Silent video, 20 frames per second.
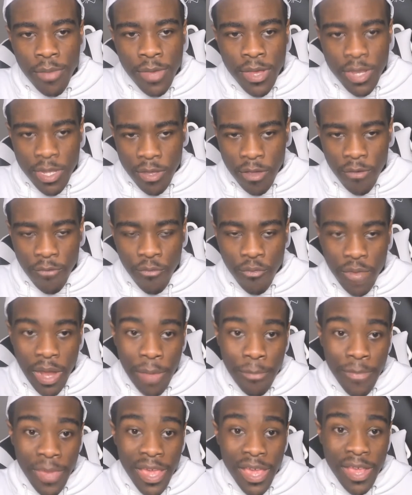myself when I
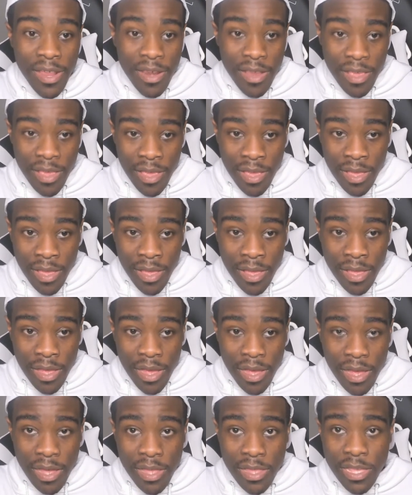made
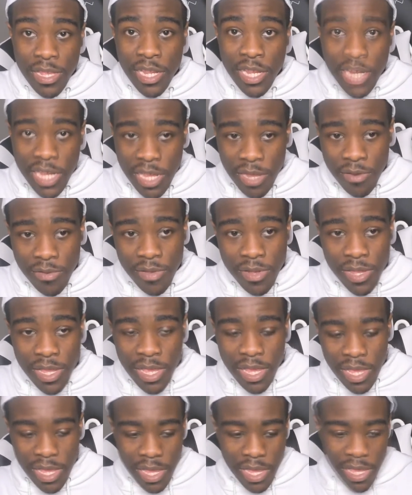uh, these channels
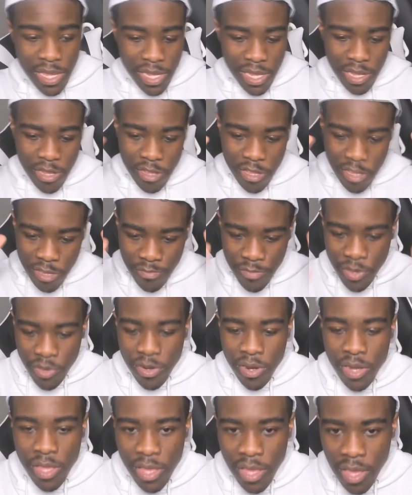is a
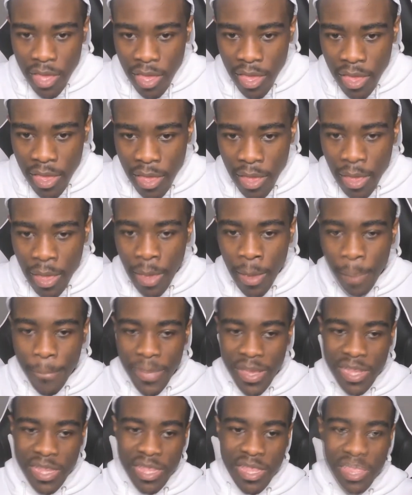community,
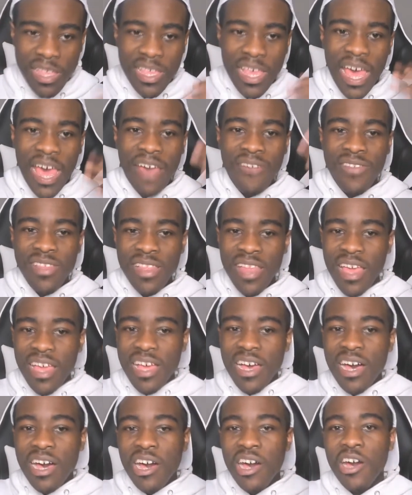basically having
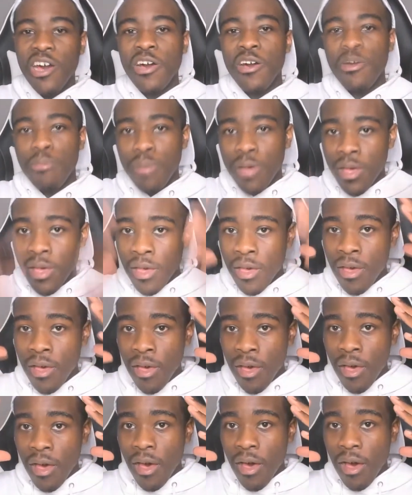like a hub
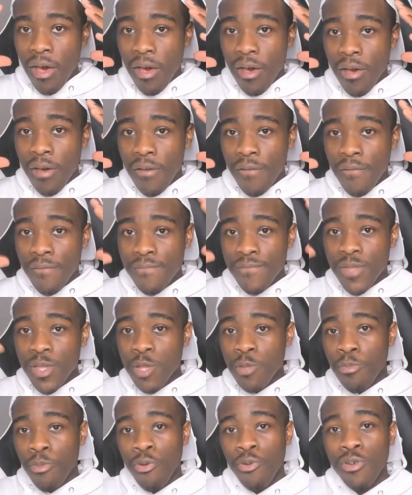of
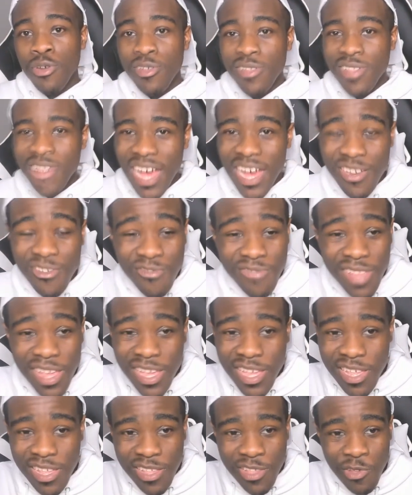supporters. I don't
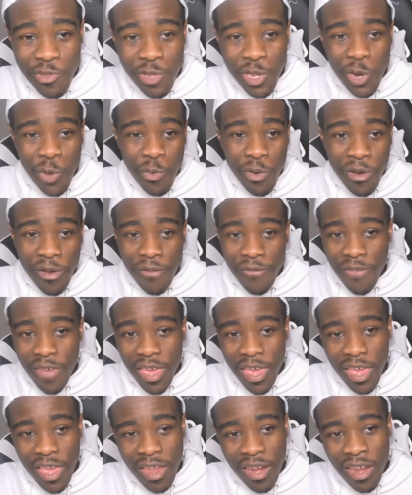like using the word
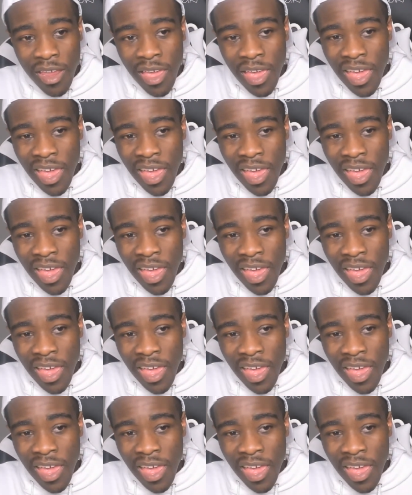fan.